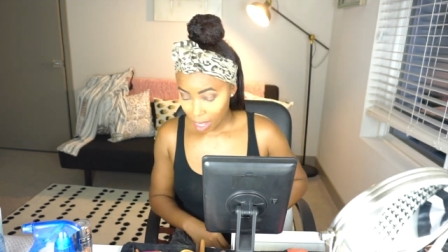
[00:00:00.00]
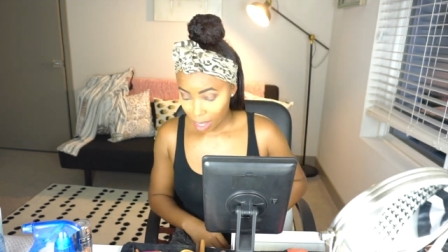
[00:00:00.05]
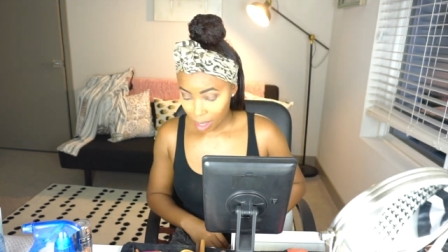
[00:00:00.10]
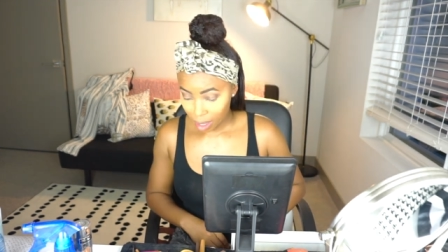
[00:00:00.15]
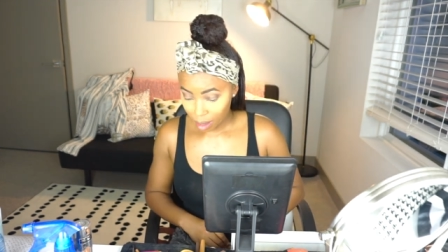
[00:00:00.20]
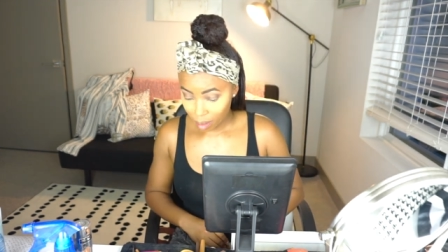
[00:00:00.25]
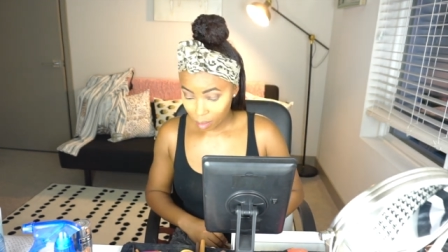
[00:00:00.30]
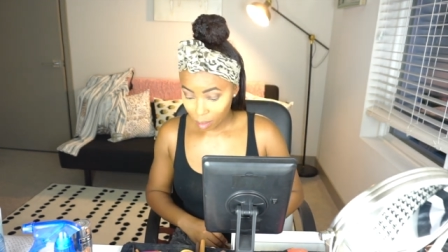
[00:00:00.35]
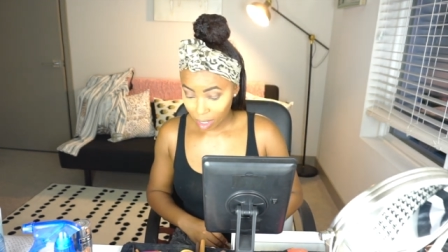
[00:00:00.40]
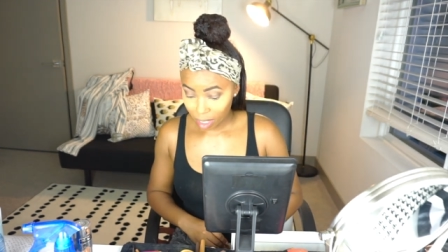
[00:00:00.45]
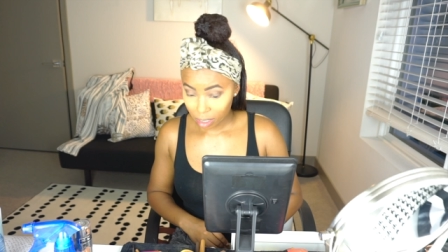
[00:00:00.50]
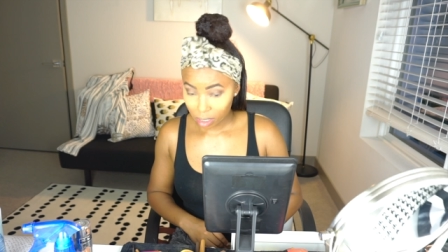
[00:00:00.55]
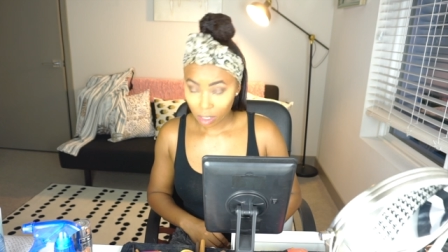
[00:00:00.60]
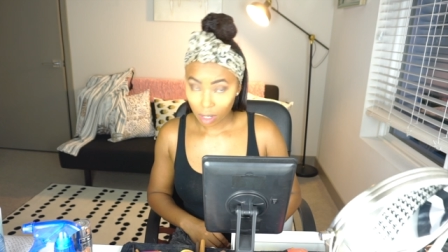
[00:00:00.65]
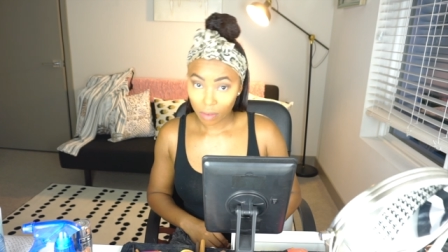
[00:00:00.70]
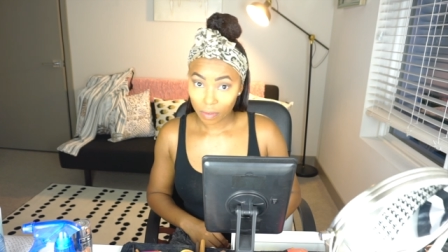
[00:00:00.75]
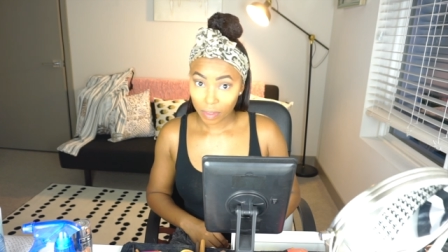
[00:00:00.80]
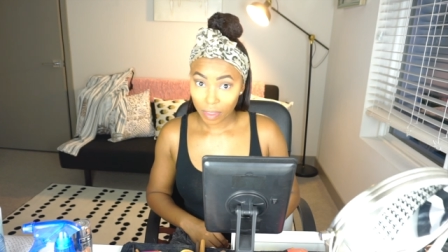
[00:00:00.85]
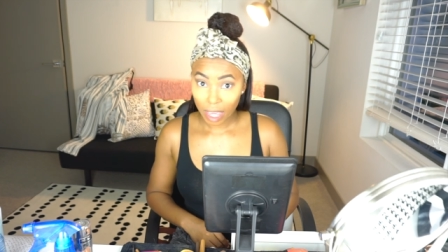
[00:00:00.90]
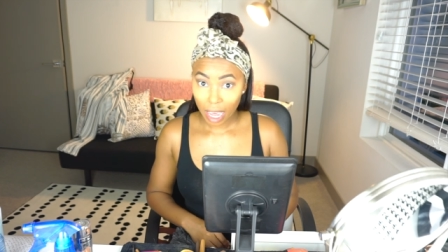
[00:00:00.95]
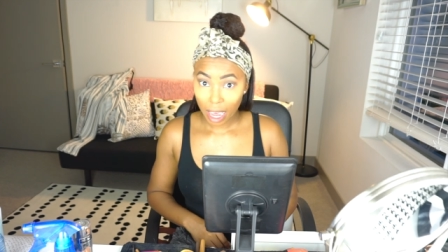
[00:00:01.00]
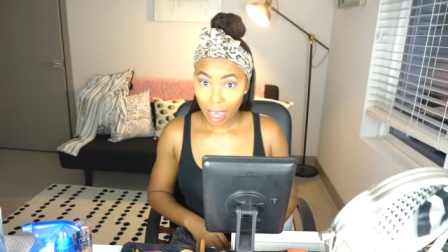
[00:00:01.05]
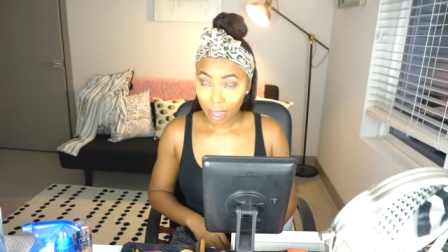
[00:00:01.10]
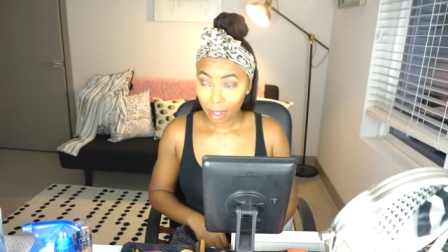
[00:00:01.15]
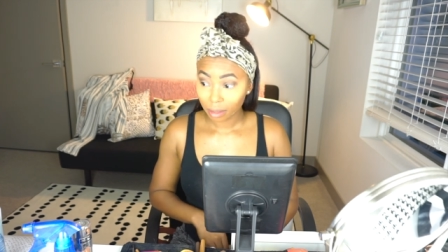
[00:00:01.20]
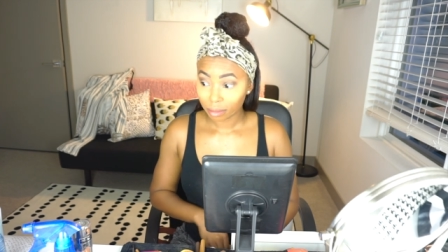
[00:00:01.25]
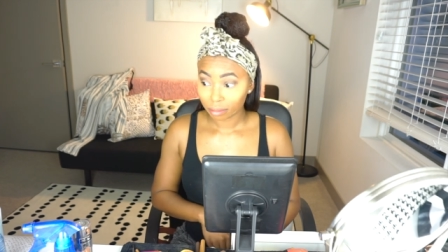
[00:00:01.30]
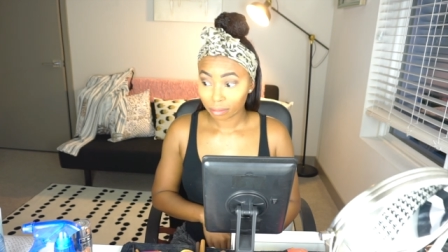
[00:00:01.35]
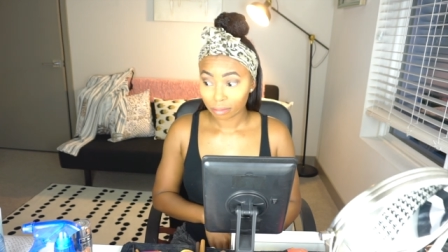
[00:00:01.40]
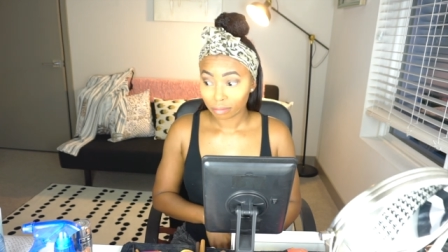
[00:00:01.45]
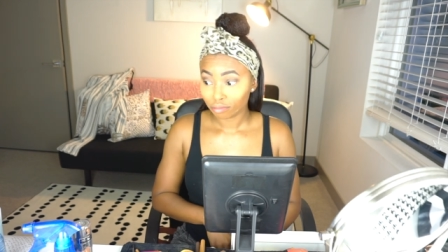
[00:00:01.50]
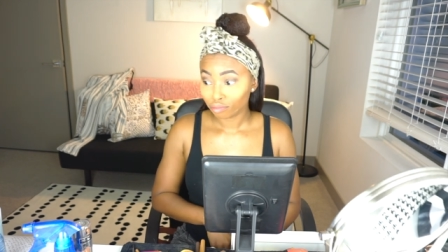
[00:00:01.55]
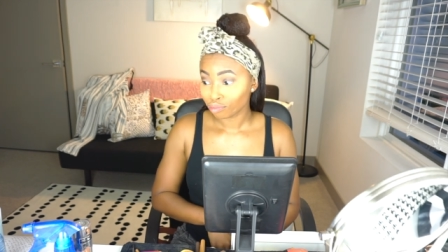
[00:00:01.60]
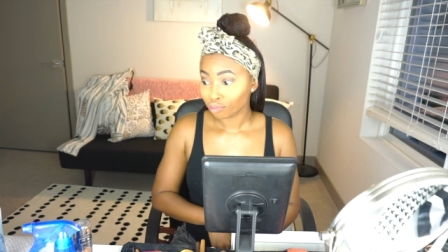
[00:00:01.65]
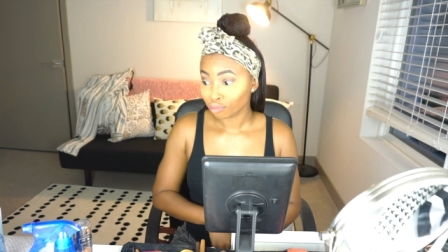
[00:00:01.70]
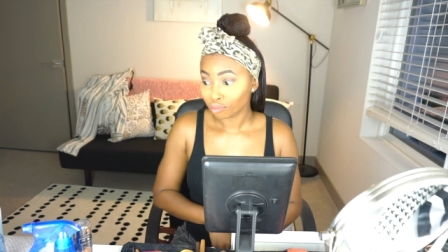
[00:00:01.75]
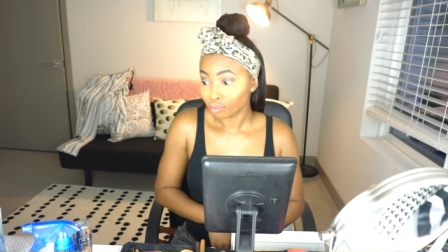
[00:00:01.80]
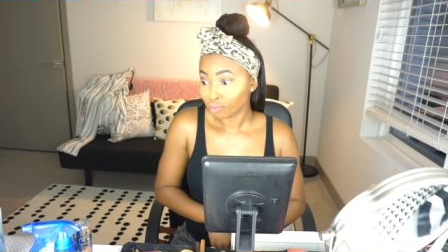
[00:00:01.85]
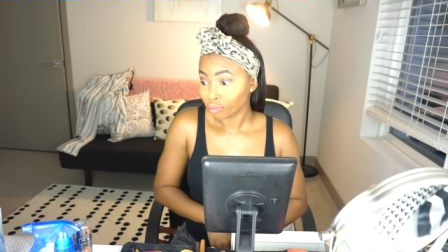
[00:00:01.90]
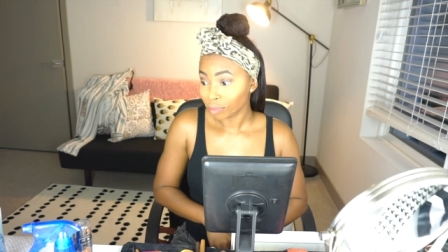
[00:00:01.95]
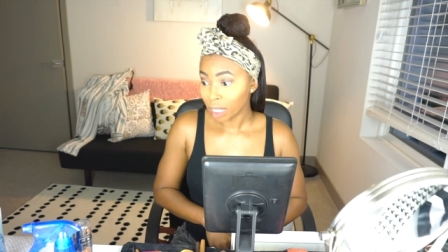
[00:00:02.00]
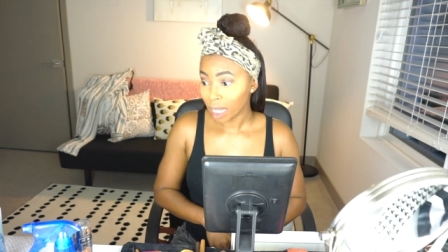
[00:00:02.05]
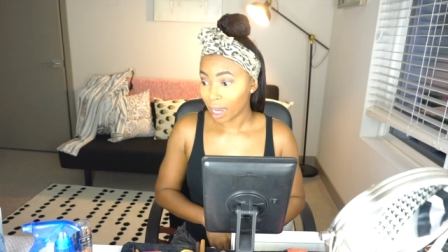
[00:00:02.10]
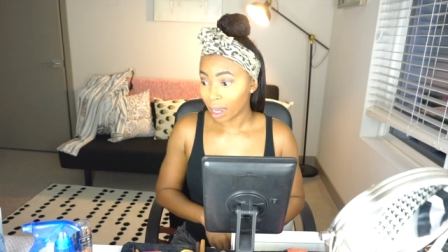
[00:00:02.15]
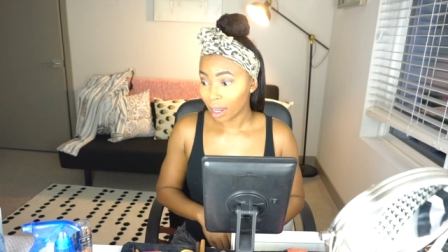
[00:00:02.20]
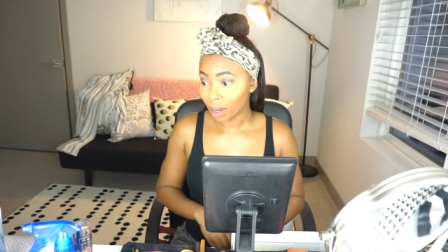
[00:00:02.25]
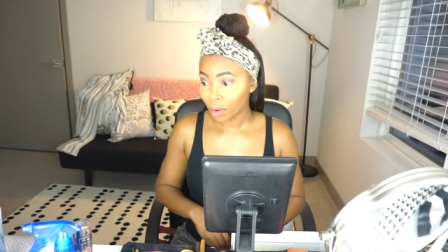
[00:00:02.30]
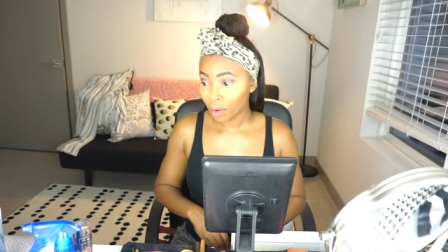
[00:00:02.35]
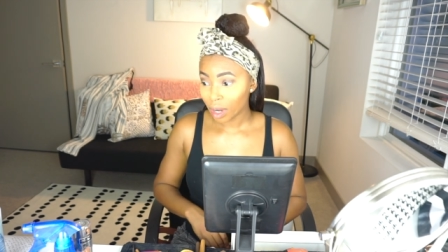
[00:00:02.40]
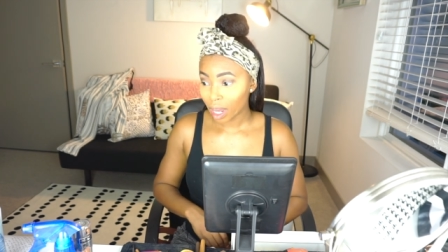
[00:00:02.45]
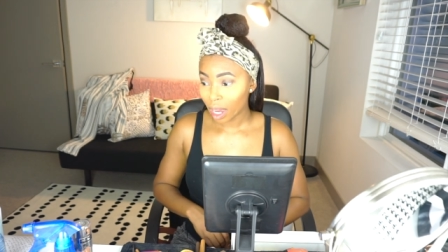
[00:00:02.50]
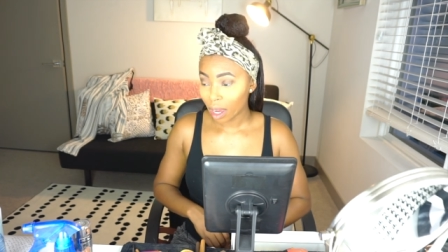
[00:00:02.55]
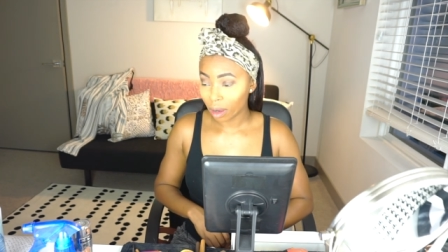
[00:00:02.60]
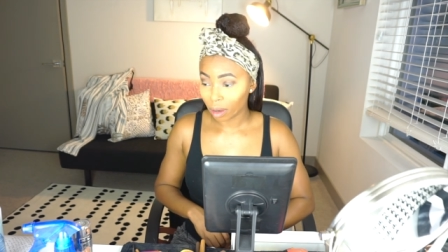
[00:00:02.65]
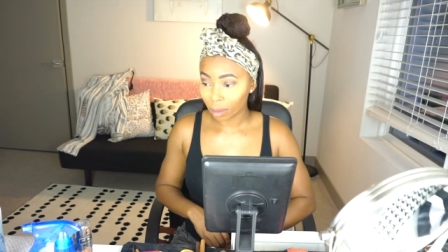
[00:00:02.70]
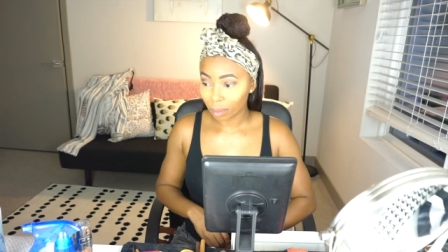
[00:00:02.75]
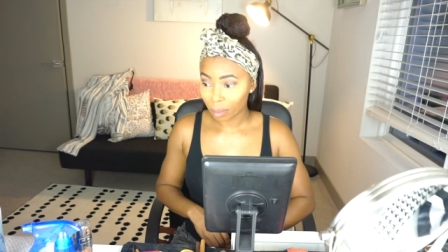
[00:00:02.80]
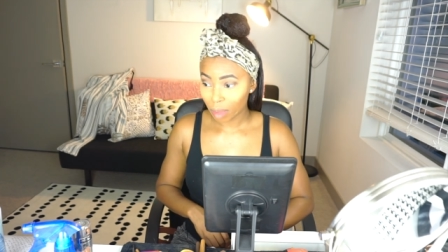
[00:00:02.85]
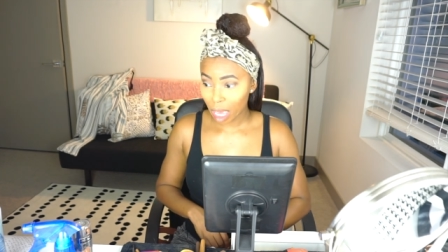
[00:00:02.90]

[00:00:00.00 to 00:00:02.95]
And based off of that, I don't know.